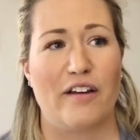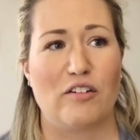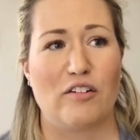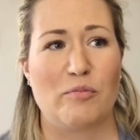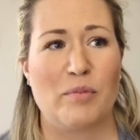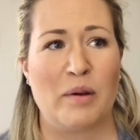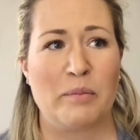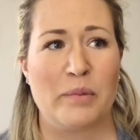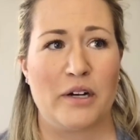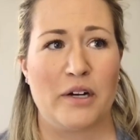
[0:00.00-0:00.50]
I
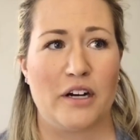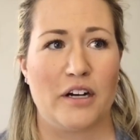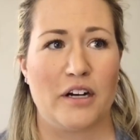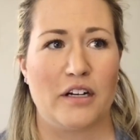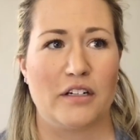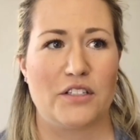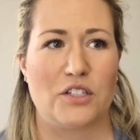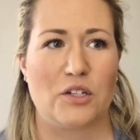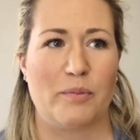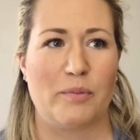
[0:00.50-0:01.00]

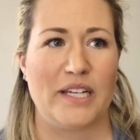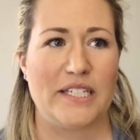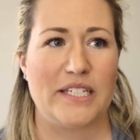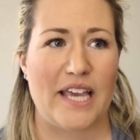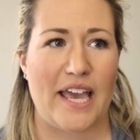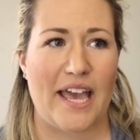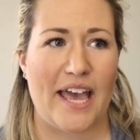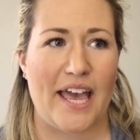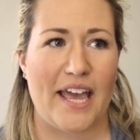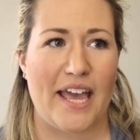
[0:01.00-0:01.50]
remember. So my
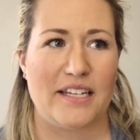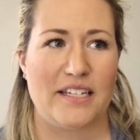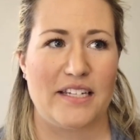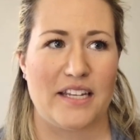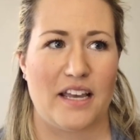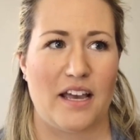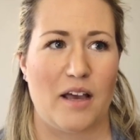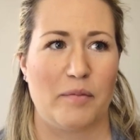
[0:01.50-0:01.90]
dad,